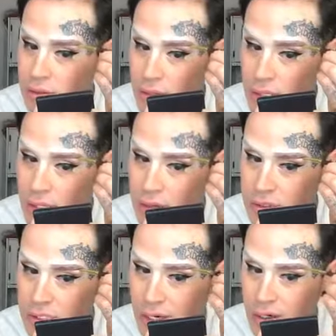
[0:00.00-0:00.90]
so that I don't
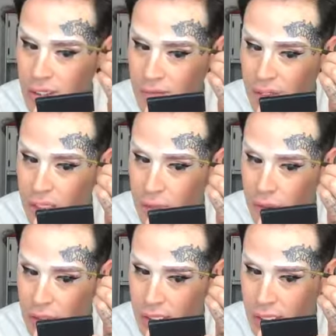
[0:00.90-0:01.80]
scare any of the
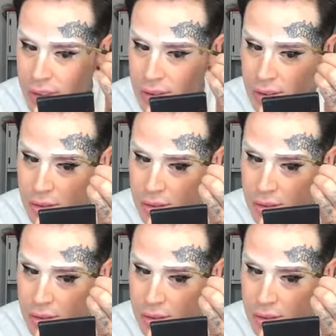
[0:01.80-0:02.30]
neighborhood cats.